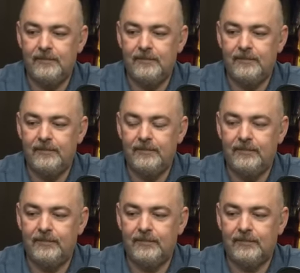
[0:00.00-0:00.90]

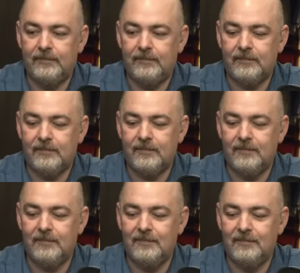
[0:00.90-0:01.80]

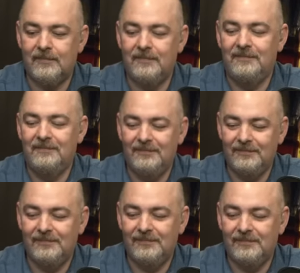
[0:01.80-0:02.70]

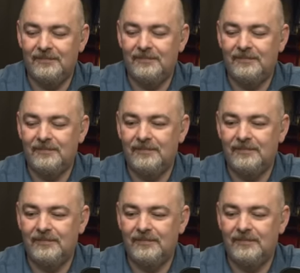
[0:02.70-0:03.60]

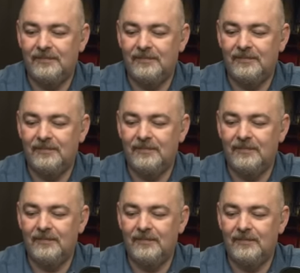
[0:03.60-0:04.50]

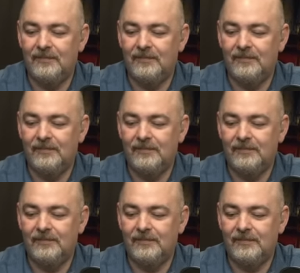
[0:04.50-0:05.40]

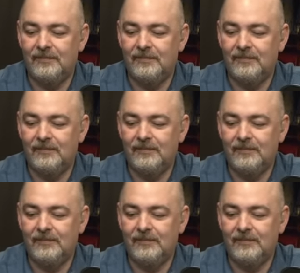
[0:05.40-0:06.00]
(silent)